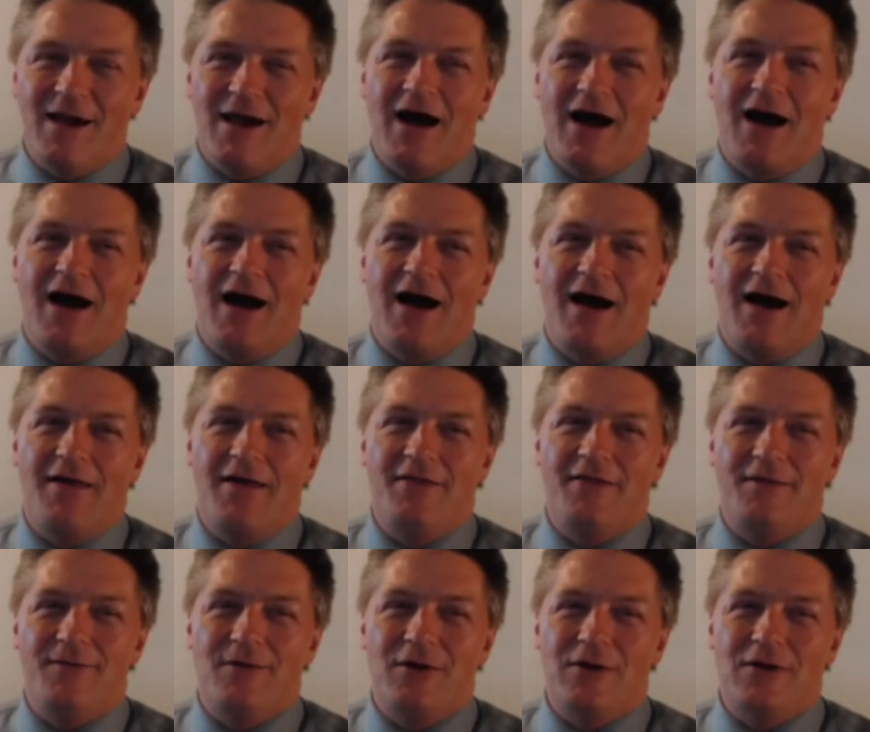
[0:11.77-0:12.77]

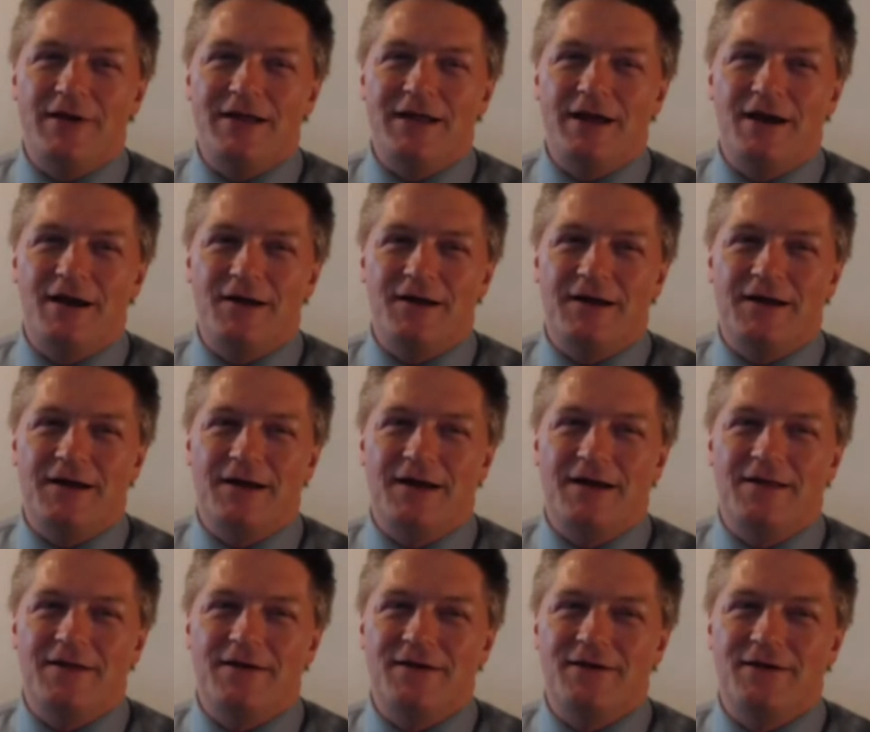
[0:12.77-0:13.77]
They're rolling out
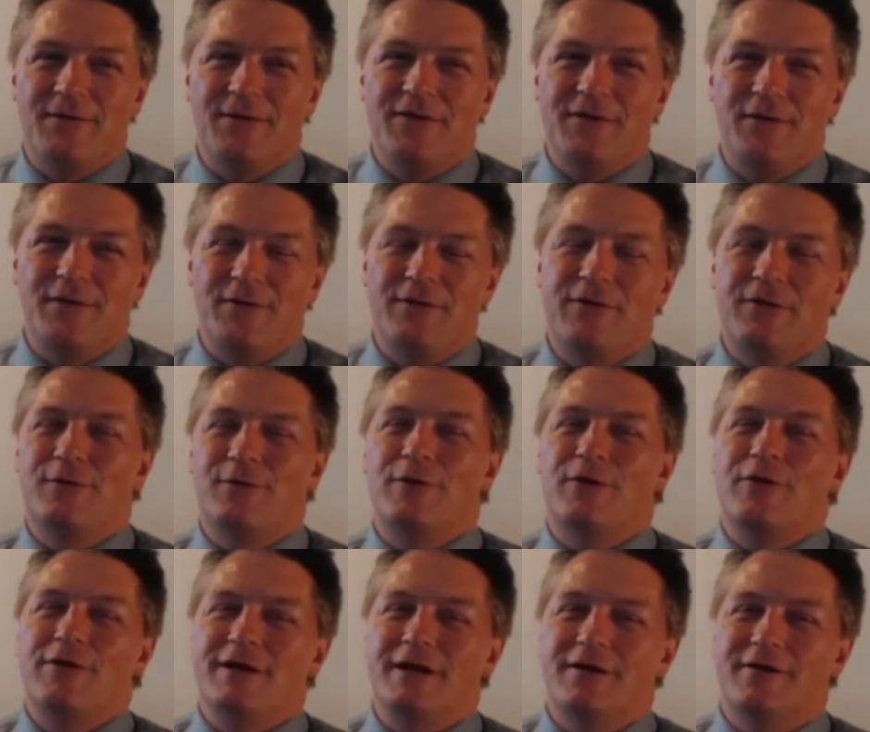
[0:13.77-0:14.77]
their
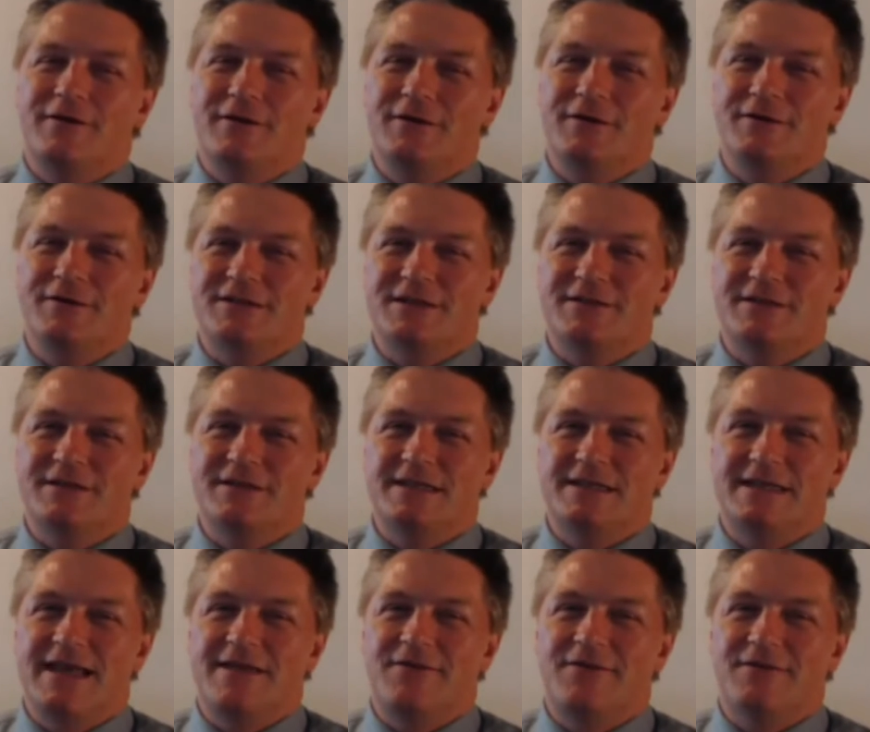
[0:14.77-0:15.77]
new service in
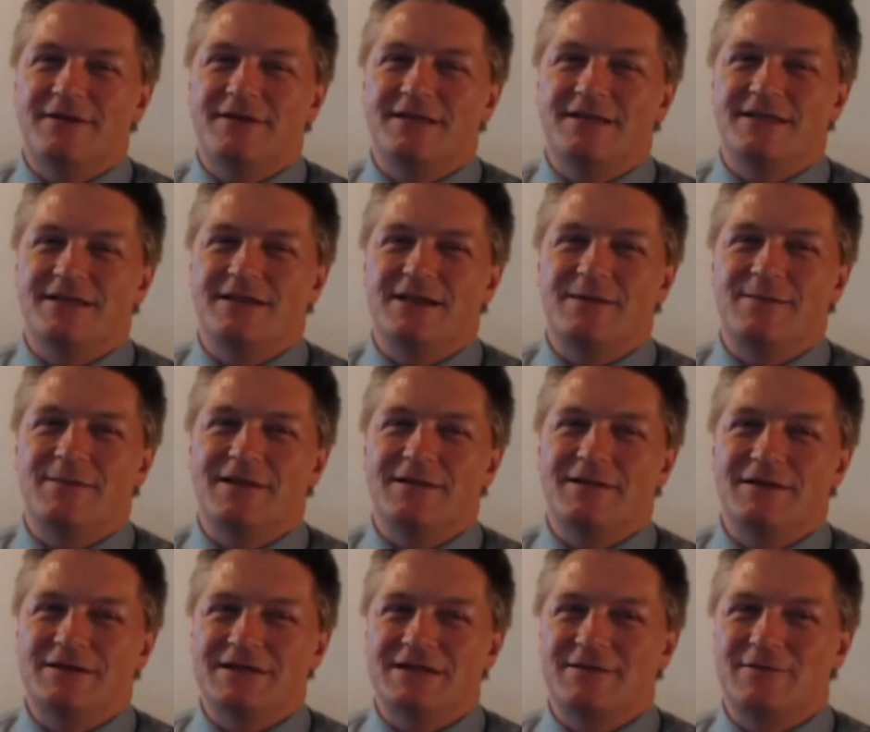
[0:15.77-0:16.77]
Netherlands. The company
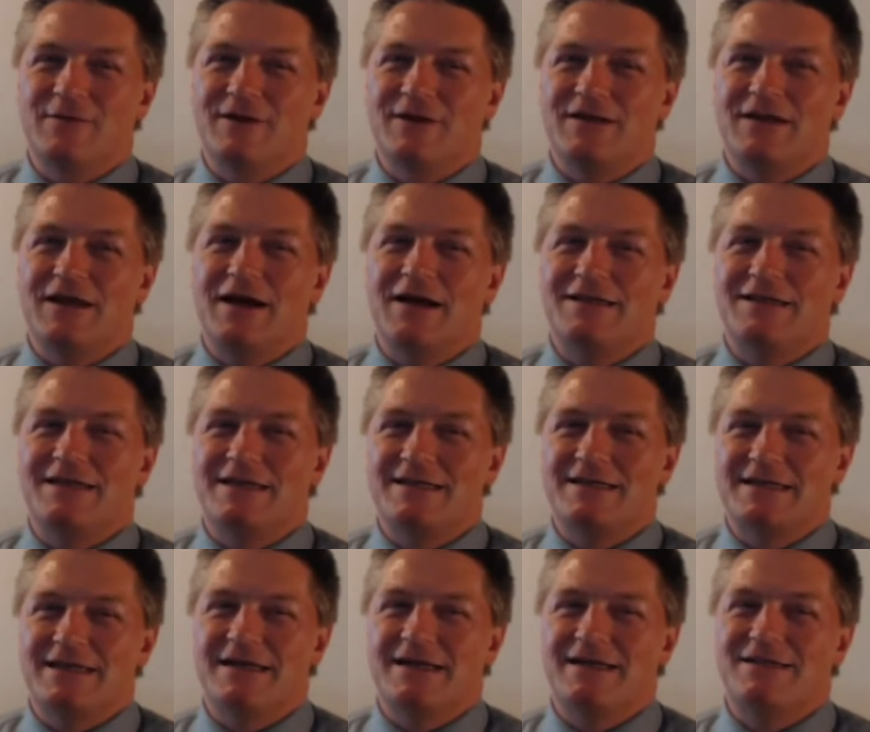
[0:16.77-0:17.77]
looked at what content
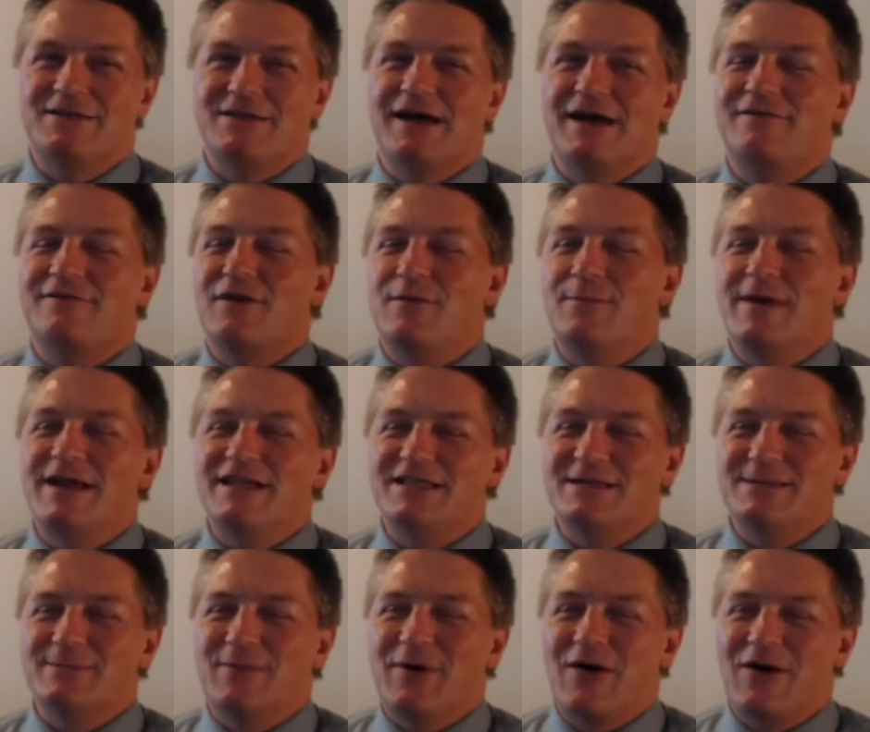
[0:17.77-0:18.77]
to offer based
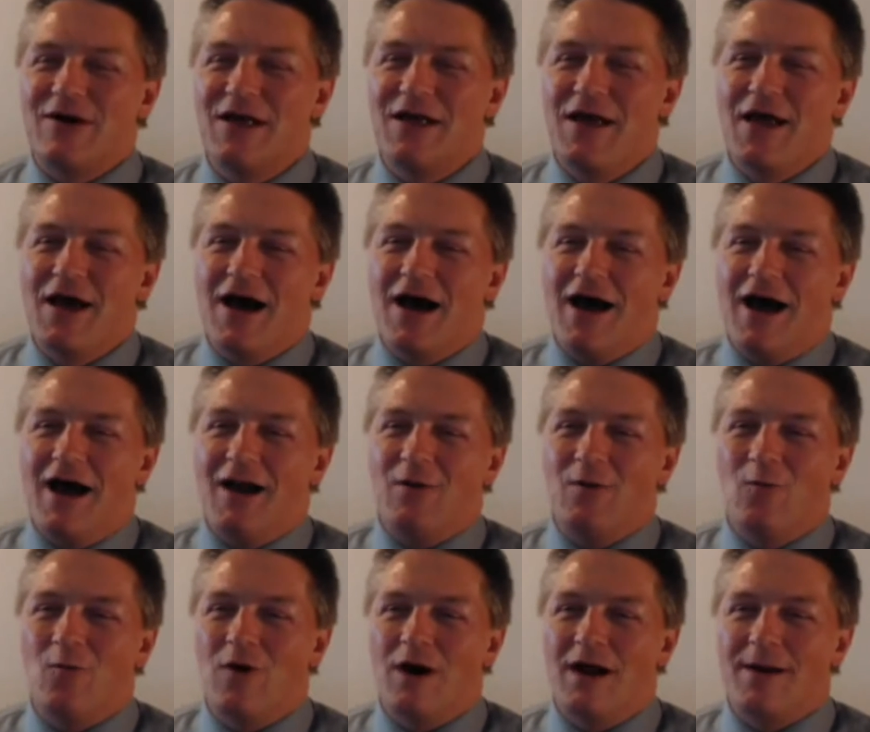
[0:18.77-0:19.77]
in part on
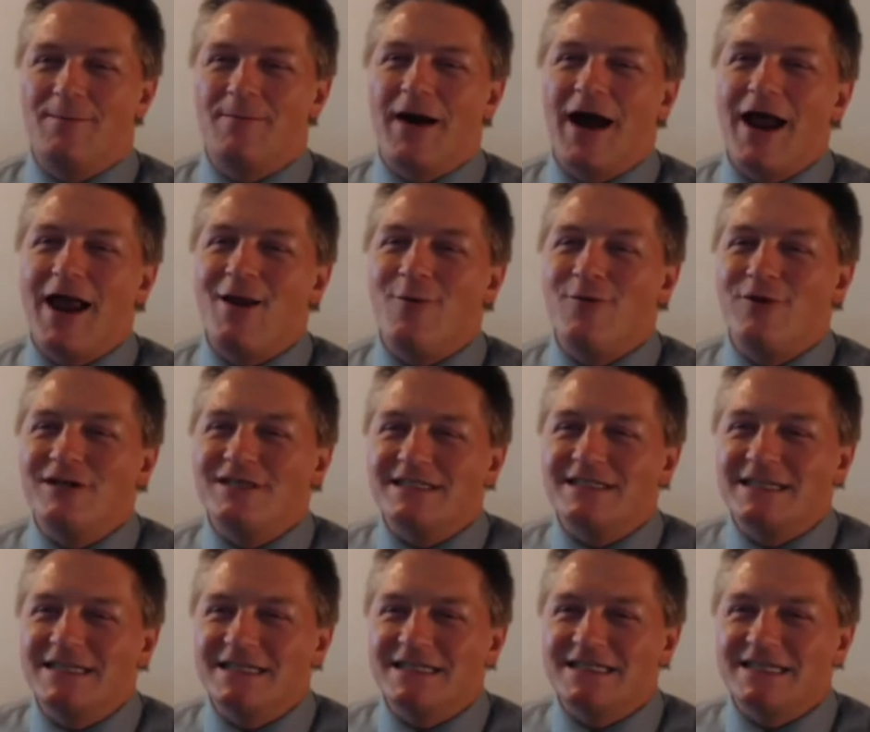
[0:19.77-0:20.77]
what
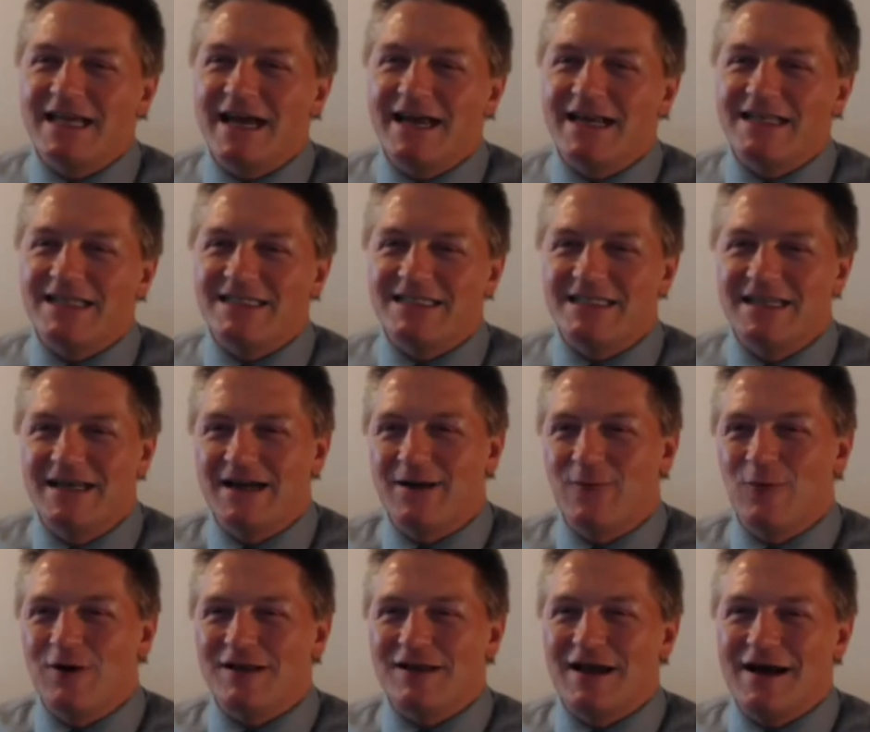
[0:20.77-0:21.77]

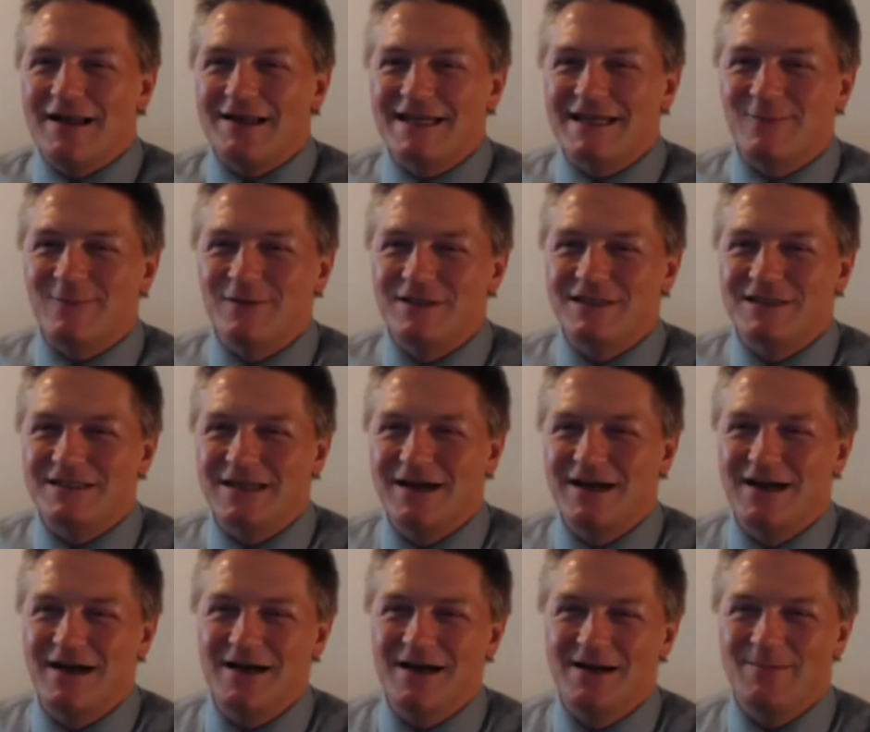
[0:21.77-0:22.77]
content was
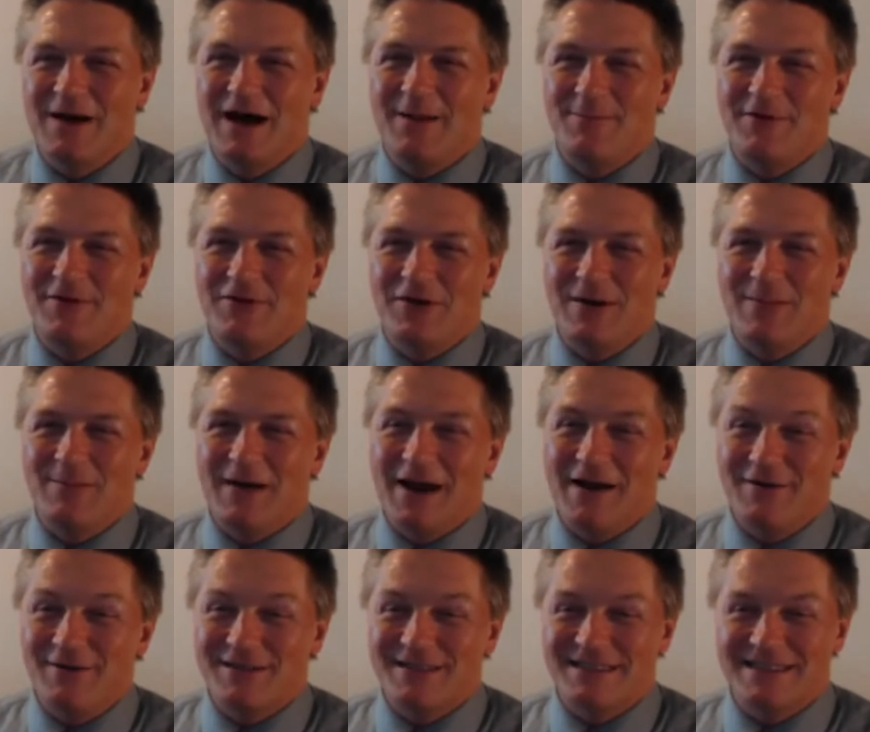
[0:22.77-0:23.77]
popular on
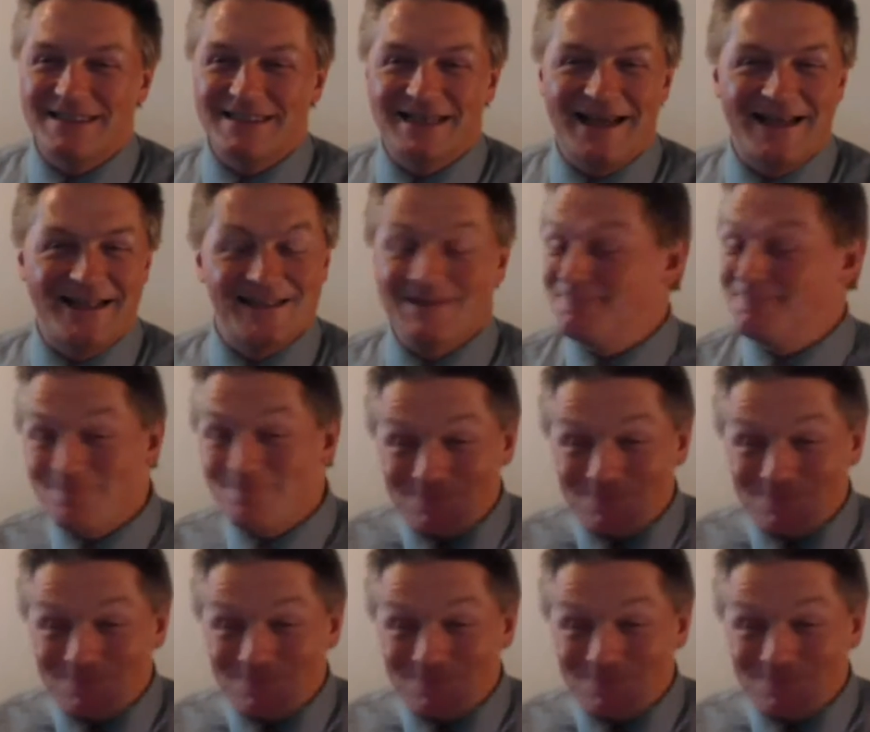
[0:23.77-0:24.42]
piracy sites.